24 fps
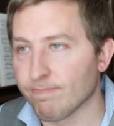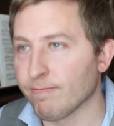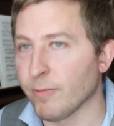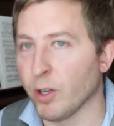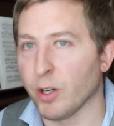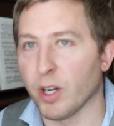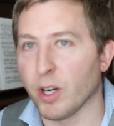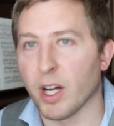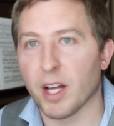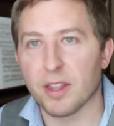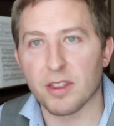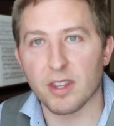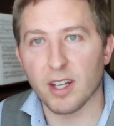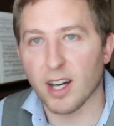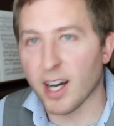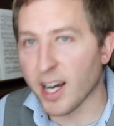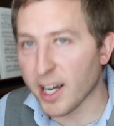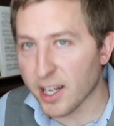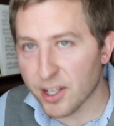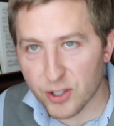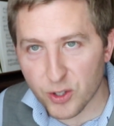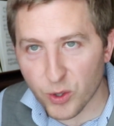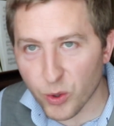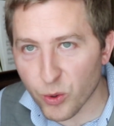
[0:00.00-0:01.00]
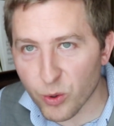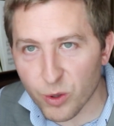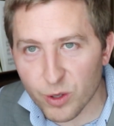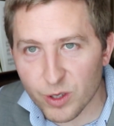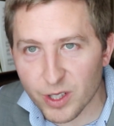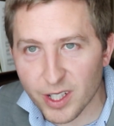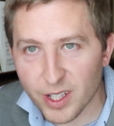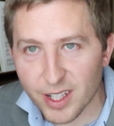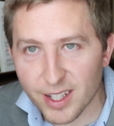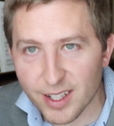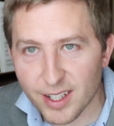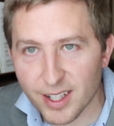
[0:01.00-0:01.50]
They're not the highest
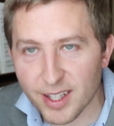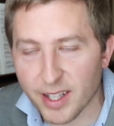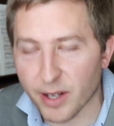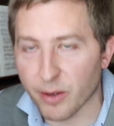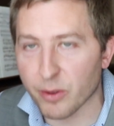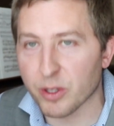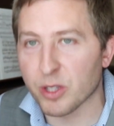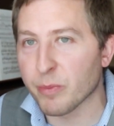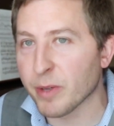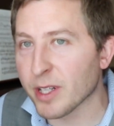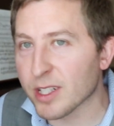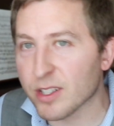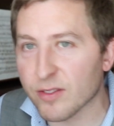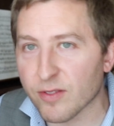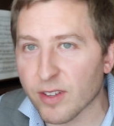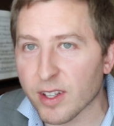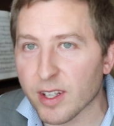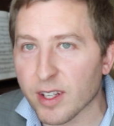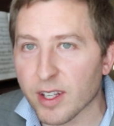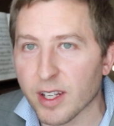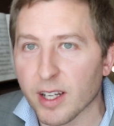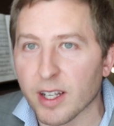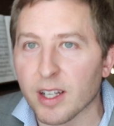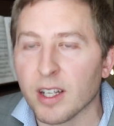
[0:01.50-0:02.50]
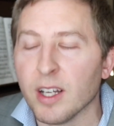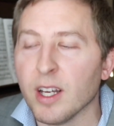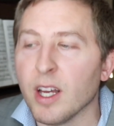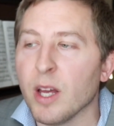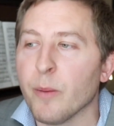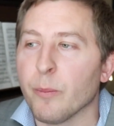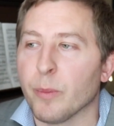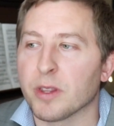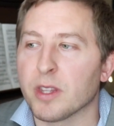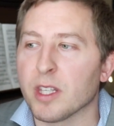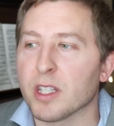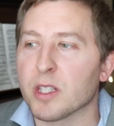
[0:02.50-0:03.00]
correlated, they weren't the best fitting,
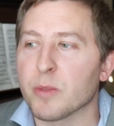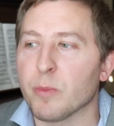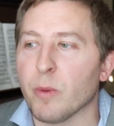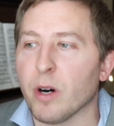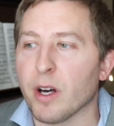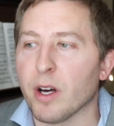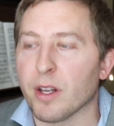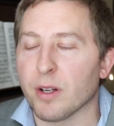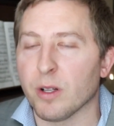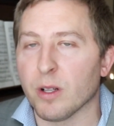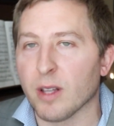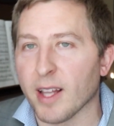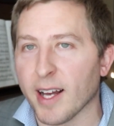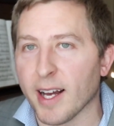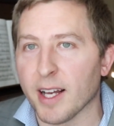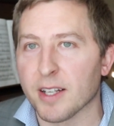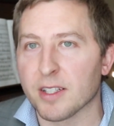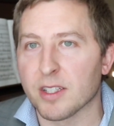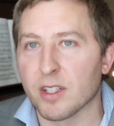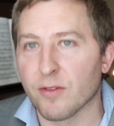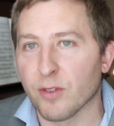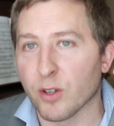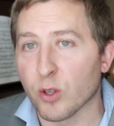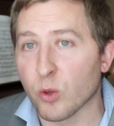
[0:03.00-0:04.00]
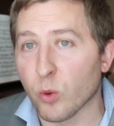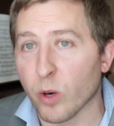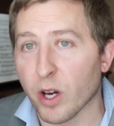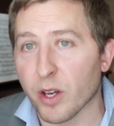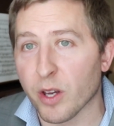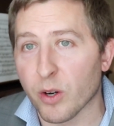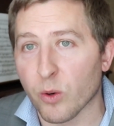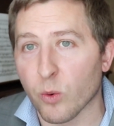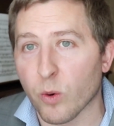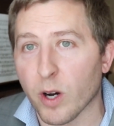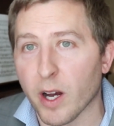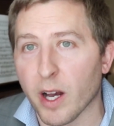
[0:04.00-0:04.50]
but this model lasted for
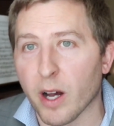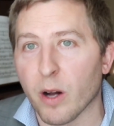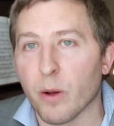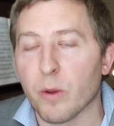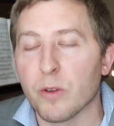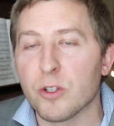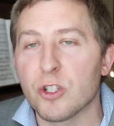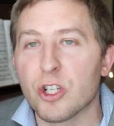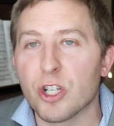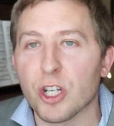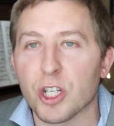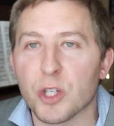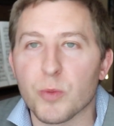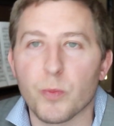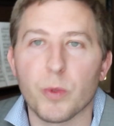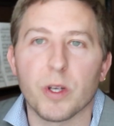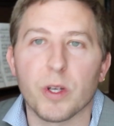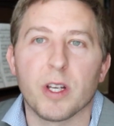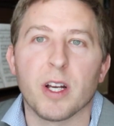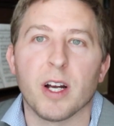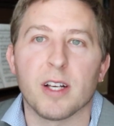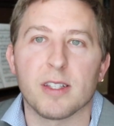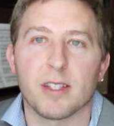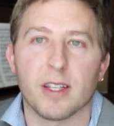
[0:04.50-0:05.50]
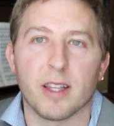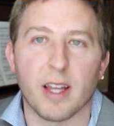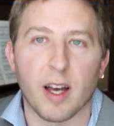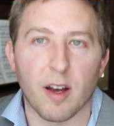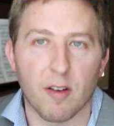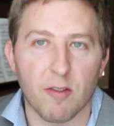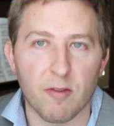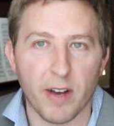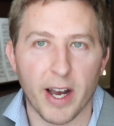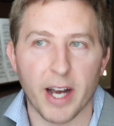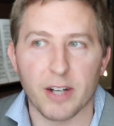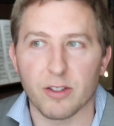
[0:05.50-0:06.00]
quite a while just because of
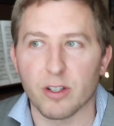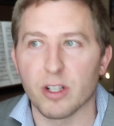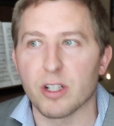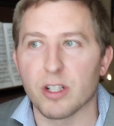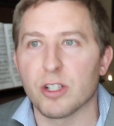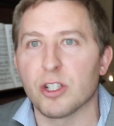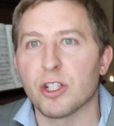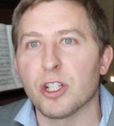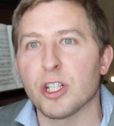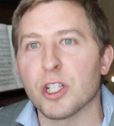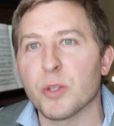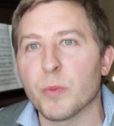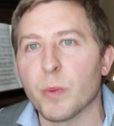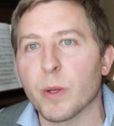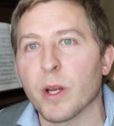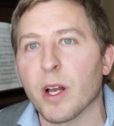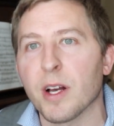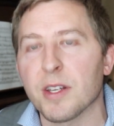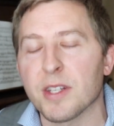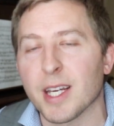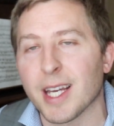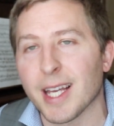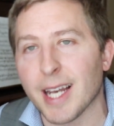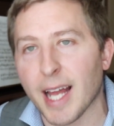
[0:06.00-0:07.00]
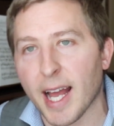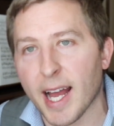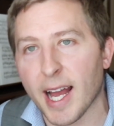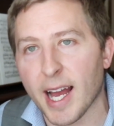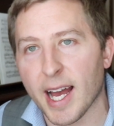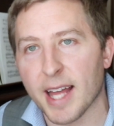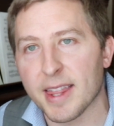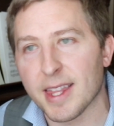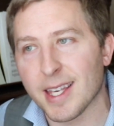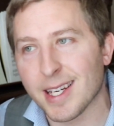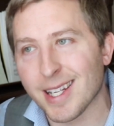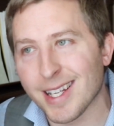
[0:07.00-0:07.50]
that fact, right? Just because I could
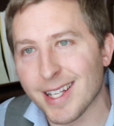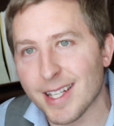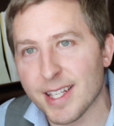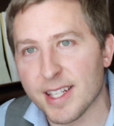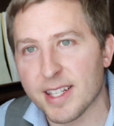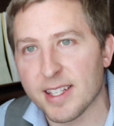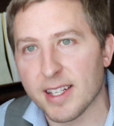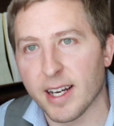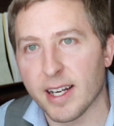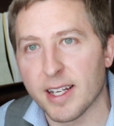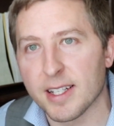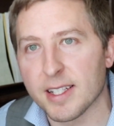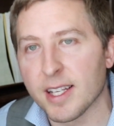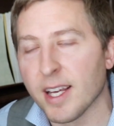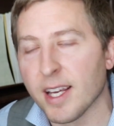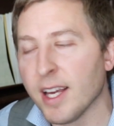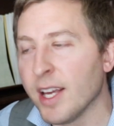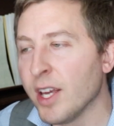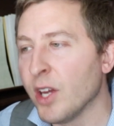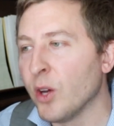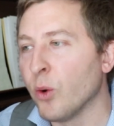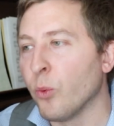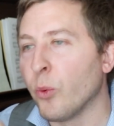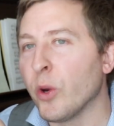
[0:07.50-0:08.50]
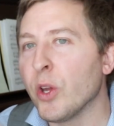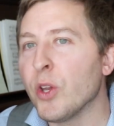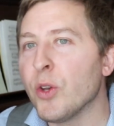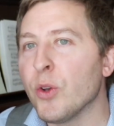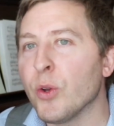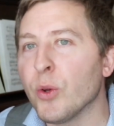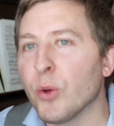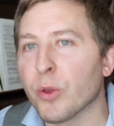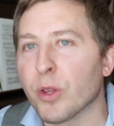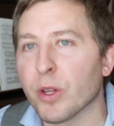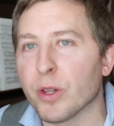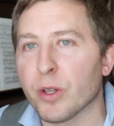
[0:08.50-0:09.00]
add that insight. We
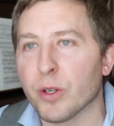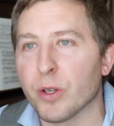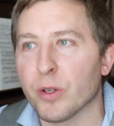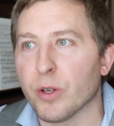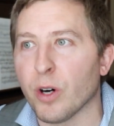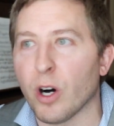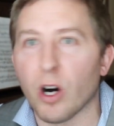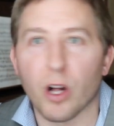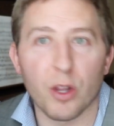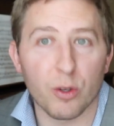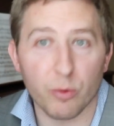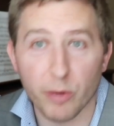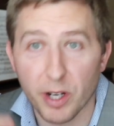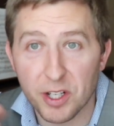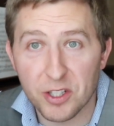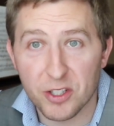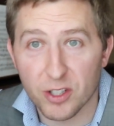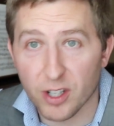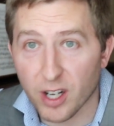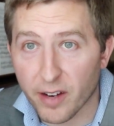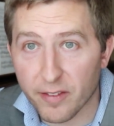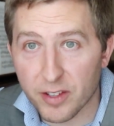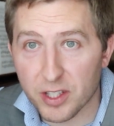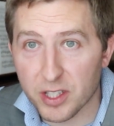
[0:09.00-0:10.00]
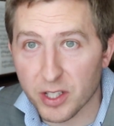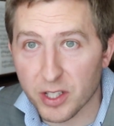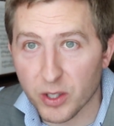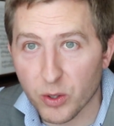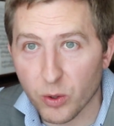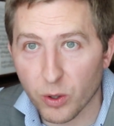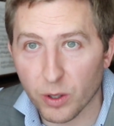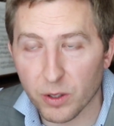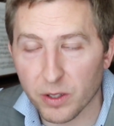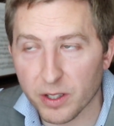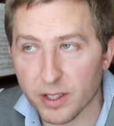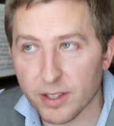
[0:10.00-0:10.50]
knew that the, all the rates are obviously
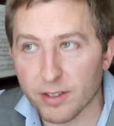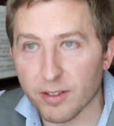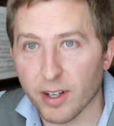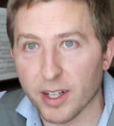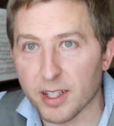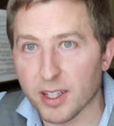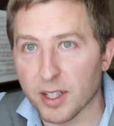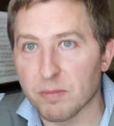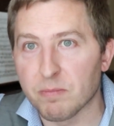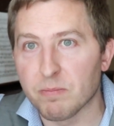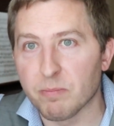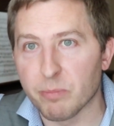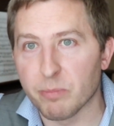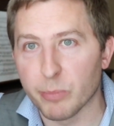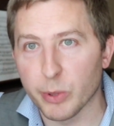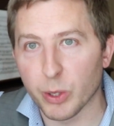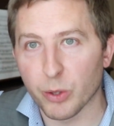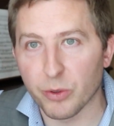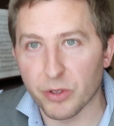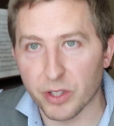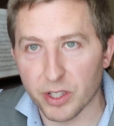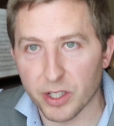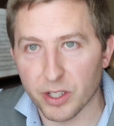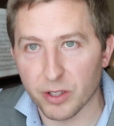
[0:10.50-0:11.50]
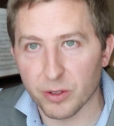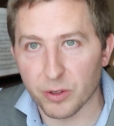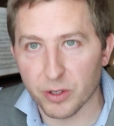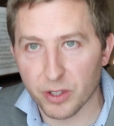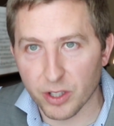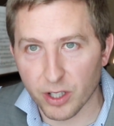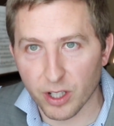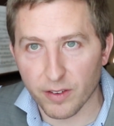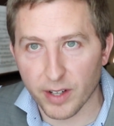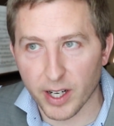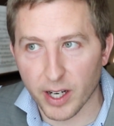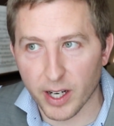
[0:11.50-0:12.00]
correlated, right? They build the yield
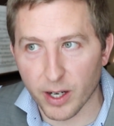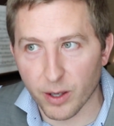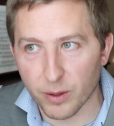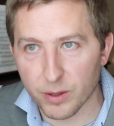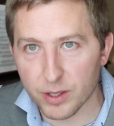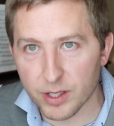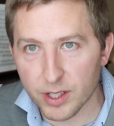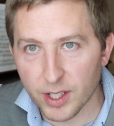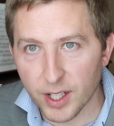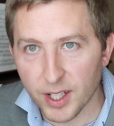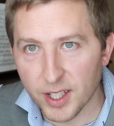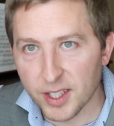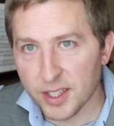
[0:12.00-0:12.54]
curve out.